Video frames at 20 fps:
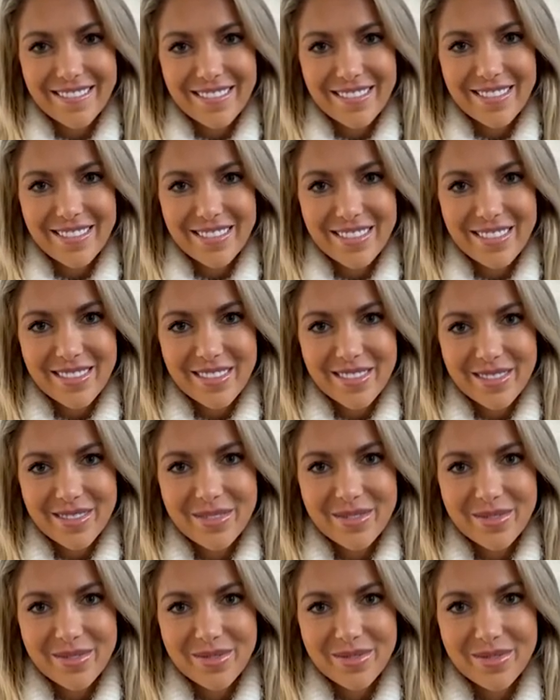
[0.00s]

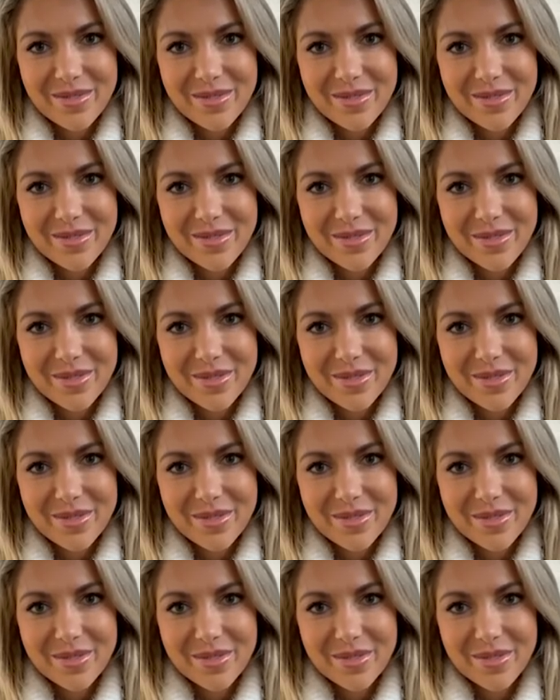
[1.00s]

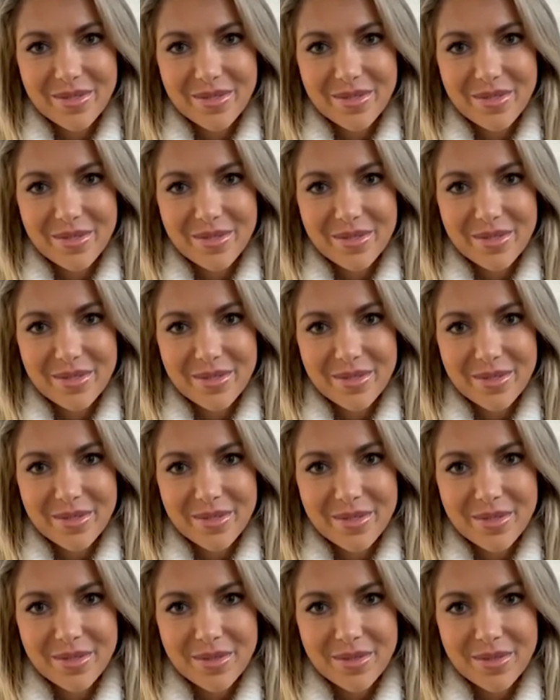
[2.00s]

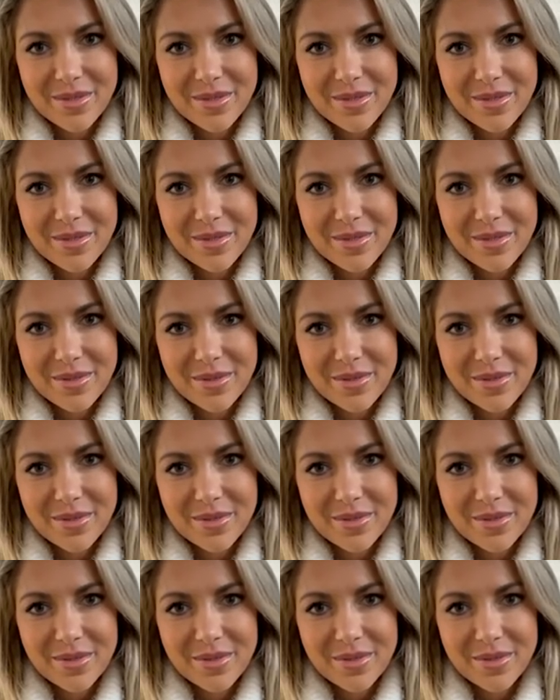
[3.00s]

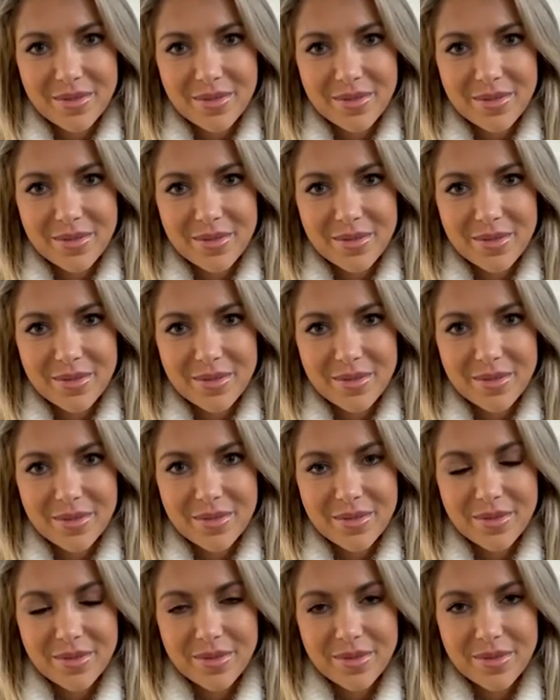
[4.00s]

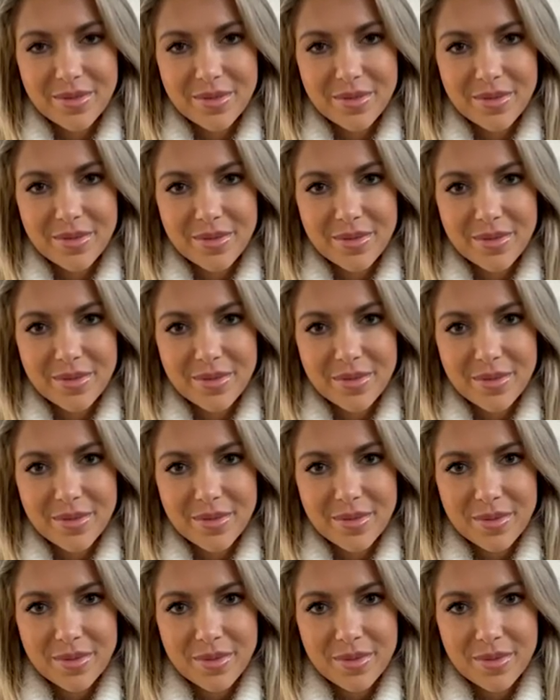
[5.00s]

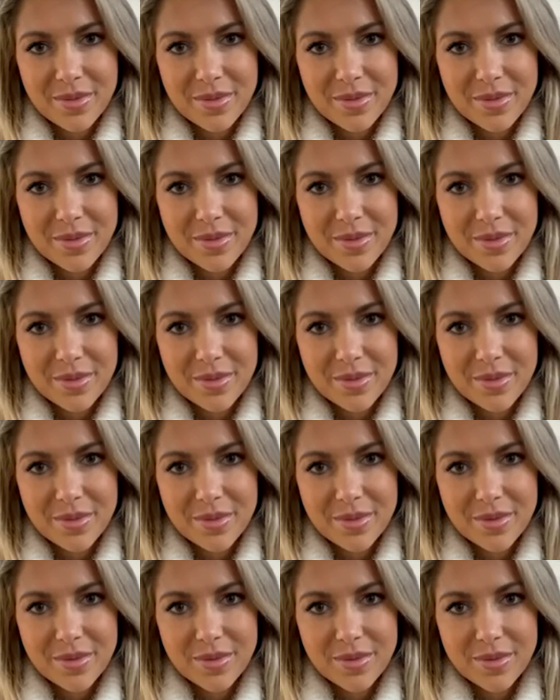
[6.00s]

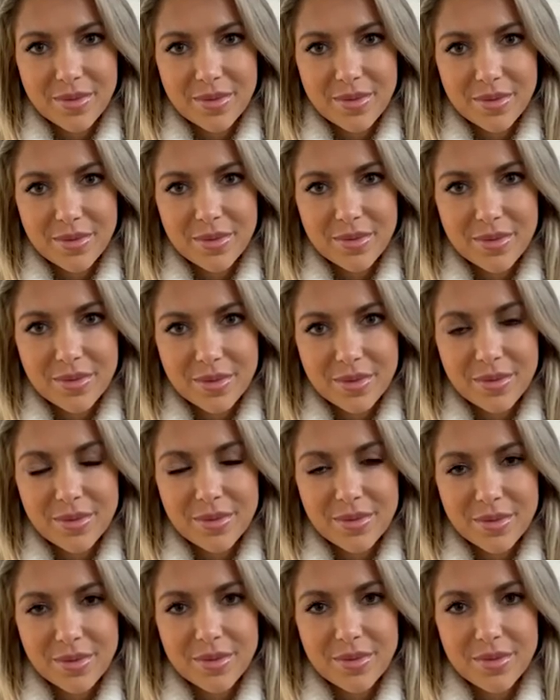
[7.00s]
This person isn't speaking.